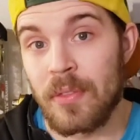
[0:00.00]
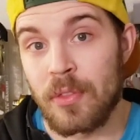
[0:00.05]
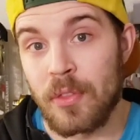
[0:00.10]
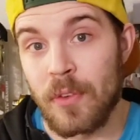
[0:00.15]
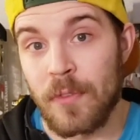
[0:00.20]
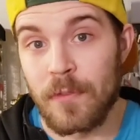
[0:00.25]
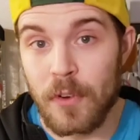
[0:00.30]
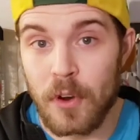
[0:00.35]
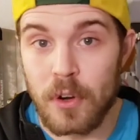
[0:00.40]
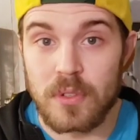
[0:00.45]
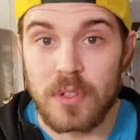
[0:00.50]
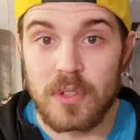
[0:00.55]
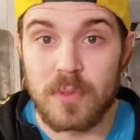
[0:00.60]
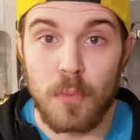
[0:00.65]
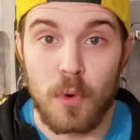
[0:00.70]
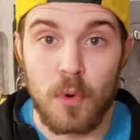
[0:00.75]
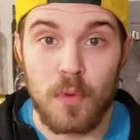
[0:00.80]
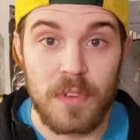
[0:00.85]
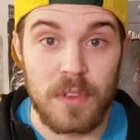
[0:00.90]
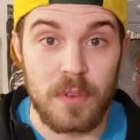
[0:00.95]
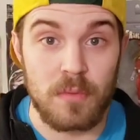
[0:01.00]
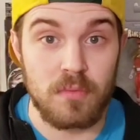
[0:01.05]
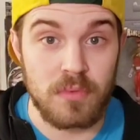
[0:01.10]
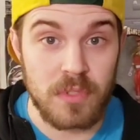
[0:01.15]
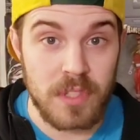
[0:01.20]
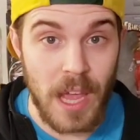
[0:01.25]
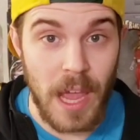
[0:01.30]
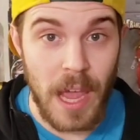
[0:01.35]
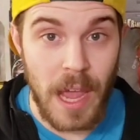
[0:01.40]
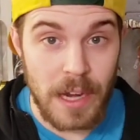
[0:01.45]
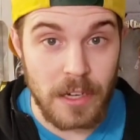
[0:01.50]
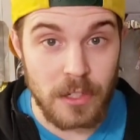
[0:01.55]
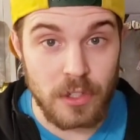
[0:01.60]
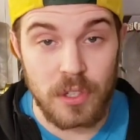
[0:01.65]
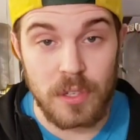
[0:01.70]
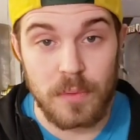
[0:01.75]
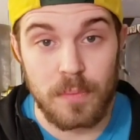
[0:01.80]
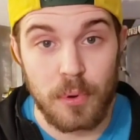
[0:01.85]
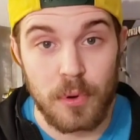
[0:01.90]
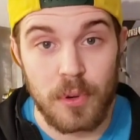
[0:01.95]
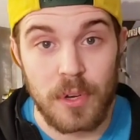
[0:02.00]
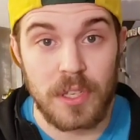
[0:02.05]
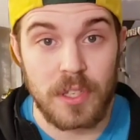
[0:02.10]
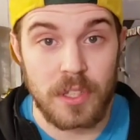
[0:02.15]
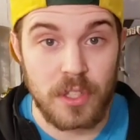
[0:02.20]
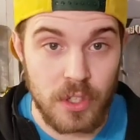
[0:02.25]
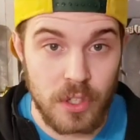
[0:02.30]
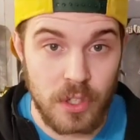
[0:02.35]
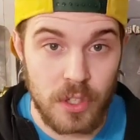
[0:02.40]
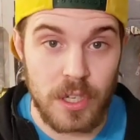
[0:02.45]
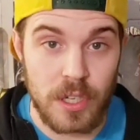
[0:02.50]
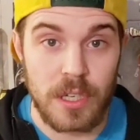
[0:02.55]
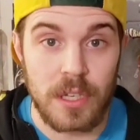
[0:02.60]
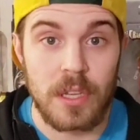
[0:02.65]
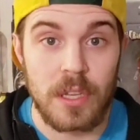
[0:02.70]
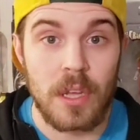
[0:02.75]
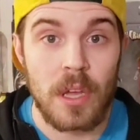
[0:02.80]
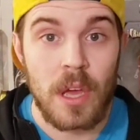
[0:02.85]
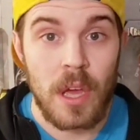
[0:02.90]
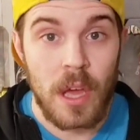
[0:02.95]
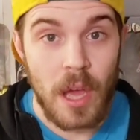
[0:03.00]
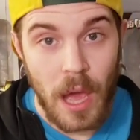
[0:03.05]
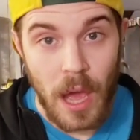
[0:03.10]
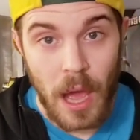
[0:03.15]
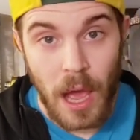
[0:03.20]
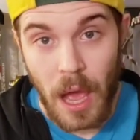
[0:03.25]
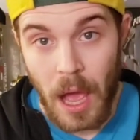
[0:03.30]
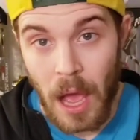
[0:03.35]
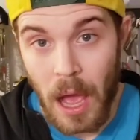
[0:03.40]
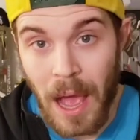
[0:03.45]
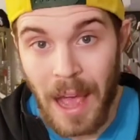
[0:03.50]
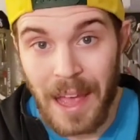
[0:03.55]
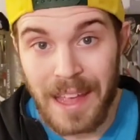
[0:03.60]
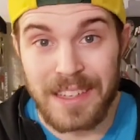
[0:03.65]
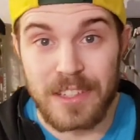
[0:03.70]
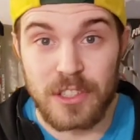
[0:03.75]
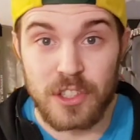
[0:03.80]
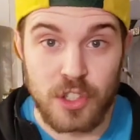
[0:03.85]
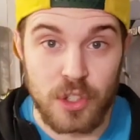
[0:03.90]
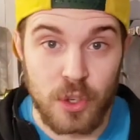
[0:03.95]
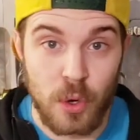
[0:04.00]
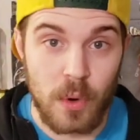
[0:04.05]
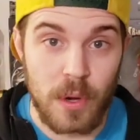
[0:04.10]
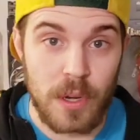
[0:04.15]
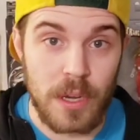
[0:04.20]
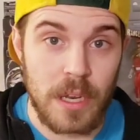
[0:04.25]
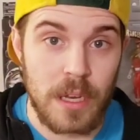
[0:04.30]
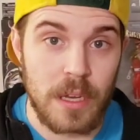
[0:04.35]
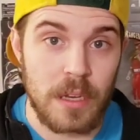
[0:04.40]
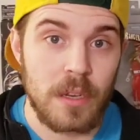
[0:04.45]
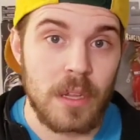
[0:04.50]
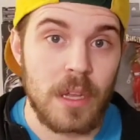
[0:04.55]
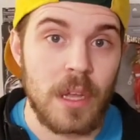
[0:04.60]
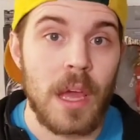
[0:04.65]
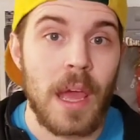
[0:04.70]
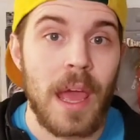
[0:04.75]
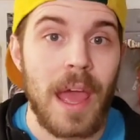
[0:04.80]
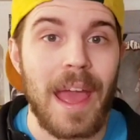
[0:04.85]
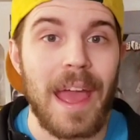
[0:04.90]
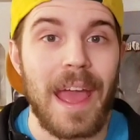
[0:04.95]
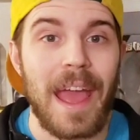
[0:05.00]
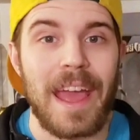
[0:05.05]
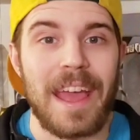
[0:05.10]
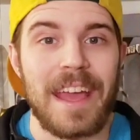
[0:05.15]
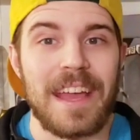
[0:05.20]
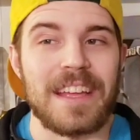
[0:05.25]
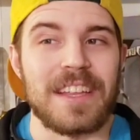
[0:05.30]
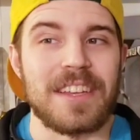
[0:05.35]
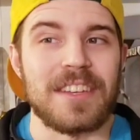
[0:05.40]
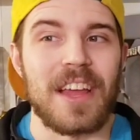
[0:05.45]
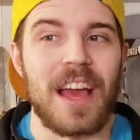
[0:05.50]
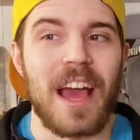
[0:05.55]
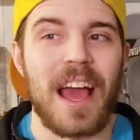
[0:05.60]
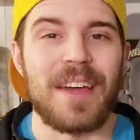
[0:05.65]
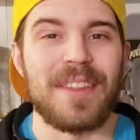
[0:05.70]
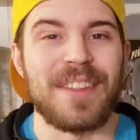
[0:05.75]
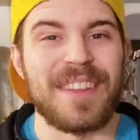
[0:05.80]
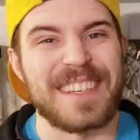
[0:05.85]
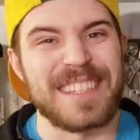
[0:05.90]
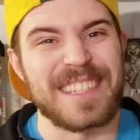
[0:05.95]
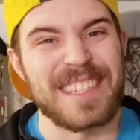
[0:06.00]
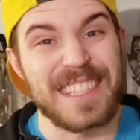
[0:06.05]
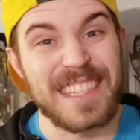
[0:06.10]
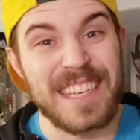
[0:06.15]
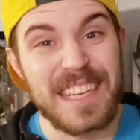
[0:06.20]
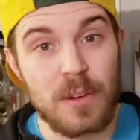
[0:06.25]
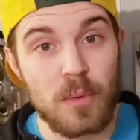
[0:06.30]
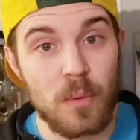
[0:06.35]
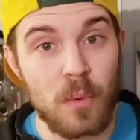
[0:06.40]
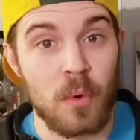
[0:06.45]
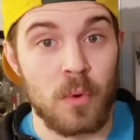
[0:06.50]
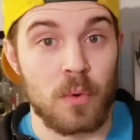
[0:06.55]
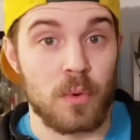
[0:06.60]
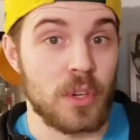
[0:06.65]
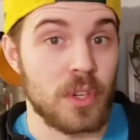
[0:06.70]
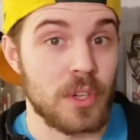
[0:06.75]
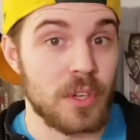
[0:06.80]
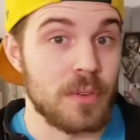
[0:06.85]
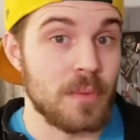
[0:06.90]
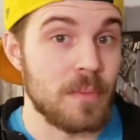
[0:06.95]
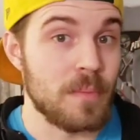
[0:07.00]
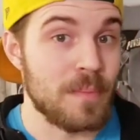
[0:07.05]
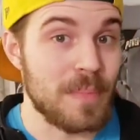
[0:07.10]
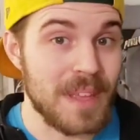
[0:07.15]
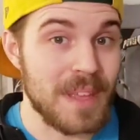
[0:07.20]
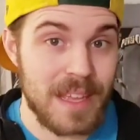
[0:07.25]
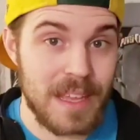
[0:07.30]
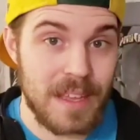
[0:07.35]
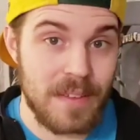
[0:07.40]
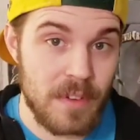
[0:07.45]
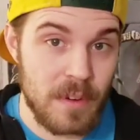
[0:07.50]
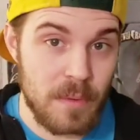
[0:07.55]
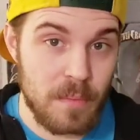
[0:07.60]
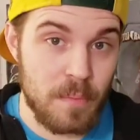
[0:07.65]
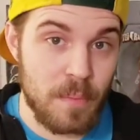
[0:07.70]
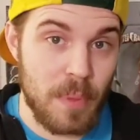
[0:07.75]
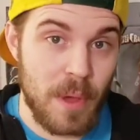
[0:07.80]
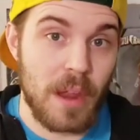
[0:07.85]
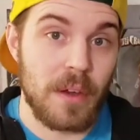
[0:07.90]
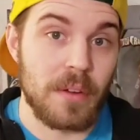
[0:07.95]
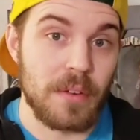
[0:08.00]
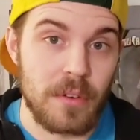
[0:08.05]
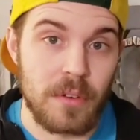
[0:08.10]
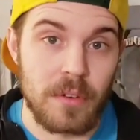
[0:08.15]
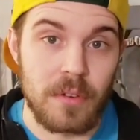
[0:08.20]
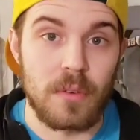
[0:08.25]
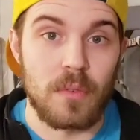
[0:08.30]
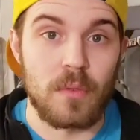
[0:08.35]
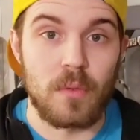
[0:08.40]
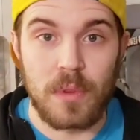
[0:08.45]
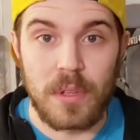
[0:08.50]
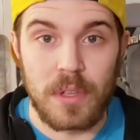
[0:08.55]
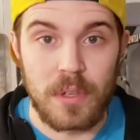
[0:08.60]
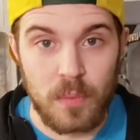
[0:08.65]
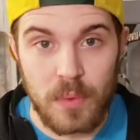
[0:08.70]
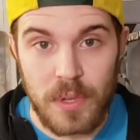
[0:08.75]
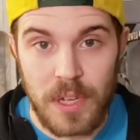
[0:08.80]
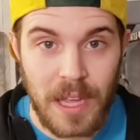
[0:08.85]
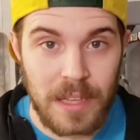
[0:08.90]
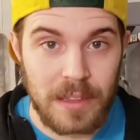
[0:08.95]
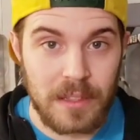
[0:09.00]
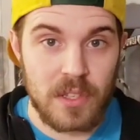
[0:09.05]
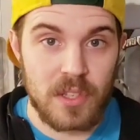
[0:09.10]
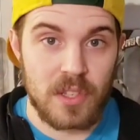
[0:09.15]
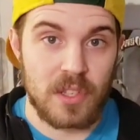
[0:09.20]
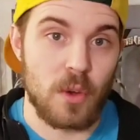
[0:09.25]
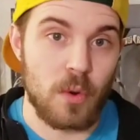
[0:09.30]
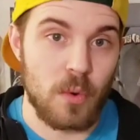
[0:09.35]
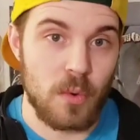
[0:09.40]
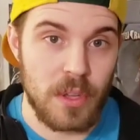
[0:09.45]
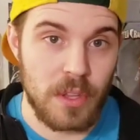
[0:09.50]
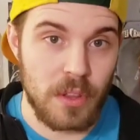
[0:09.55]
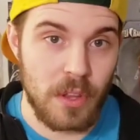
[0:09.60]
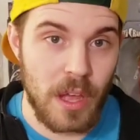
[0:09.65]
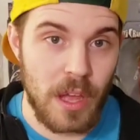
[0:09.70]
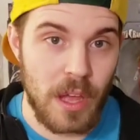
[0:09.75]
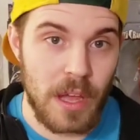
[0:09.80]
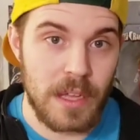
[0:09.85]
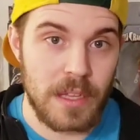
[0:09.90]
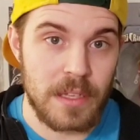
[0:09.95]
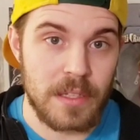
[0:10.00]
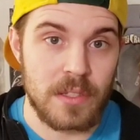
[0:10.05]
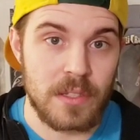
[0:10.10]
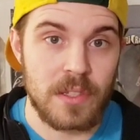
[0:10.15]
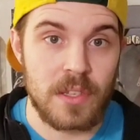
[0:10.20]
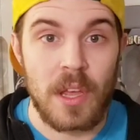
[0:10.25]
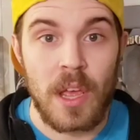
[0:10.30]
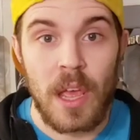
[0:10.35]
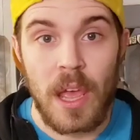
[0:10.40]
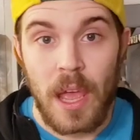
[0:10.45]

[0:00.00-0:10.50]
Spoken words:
The first movie was actually pretty good. I enjoyed it, and I think a sequel could be even better. We got the storylines.